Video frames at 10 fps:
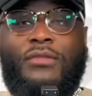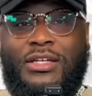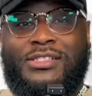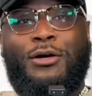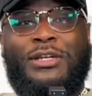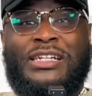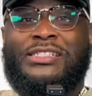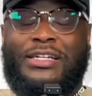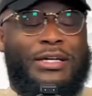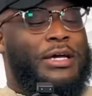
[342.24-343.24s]
So
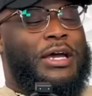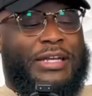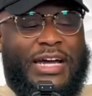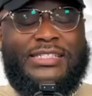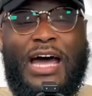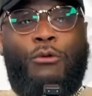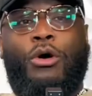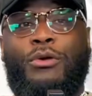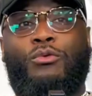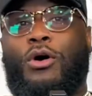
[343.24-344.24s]
listen, that's not what
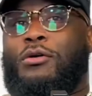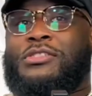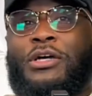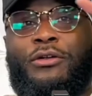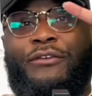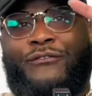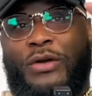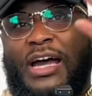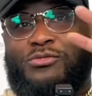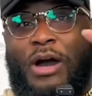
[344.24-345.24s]
we want. So
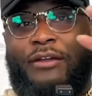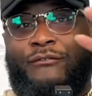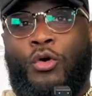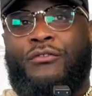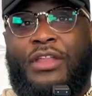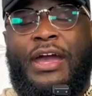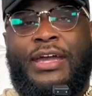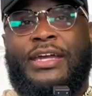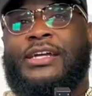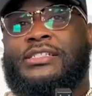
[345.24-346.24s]
that's why the fourth thing
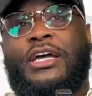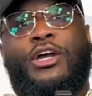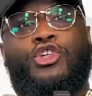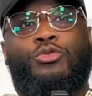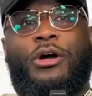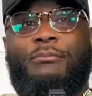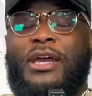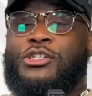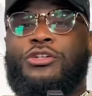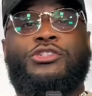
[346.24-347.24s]
is you want to make
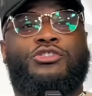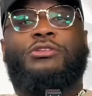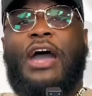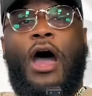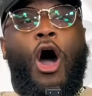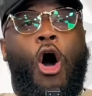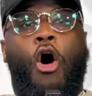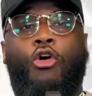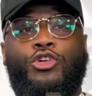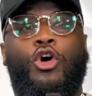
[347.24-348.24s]
sure that you got
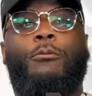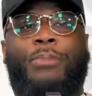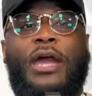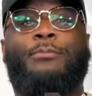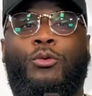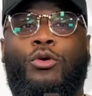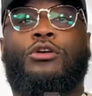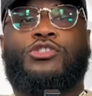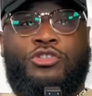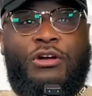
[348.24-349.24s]
all your
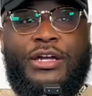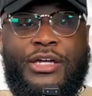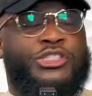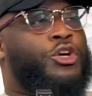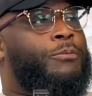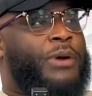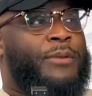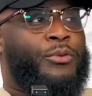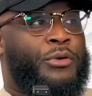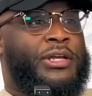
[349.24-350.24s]
paperwork straight. Get your
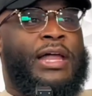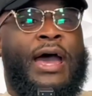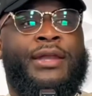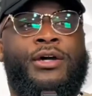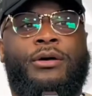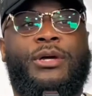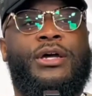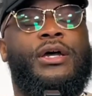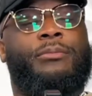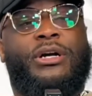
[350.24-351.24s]
paperwork lined up,
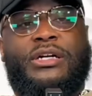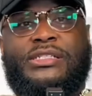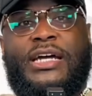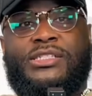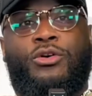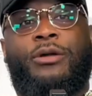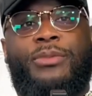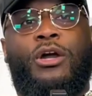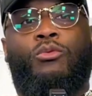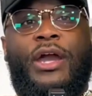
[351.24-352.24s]
because that's going to
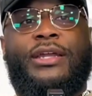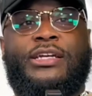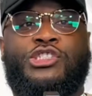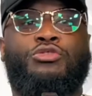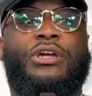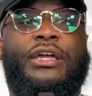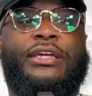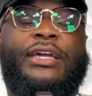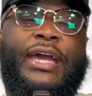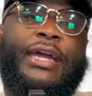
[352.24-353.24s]
be a way that you can
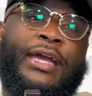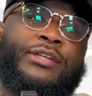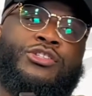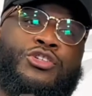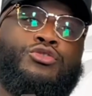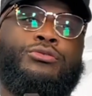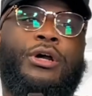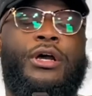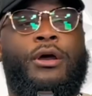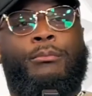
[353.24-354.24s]
get into
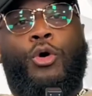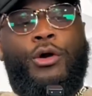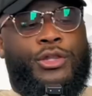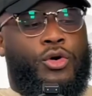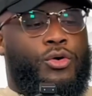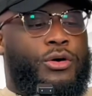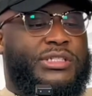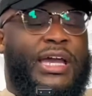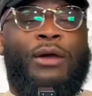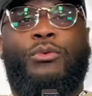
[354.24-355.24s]
more doors.
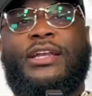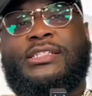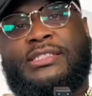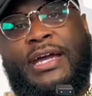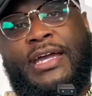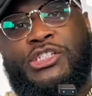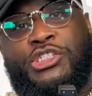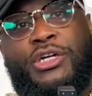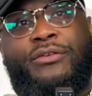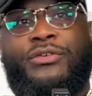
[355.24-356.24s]
And when this thing
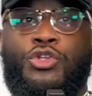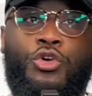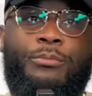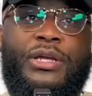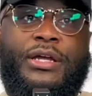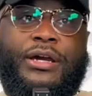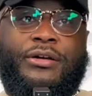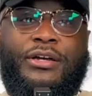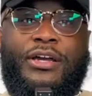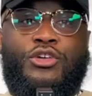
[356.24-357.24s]
shifts, you'll be there.
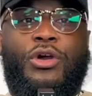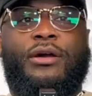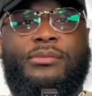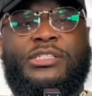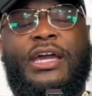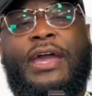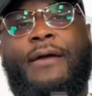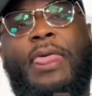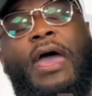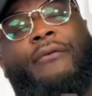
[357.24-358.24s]
You get what I'm
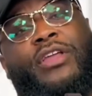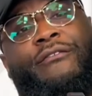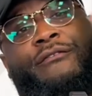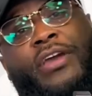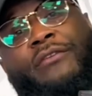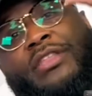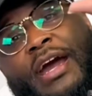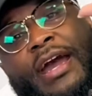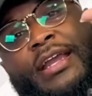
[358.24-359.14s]
saying? The fifth thing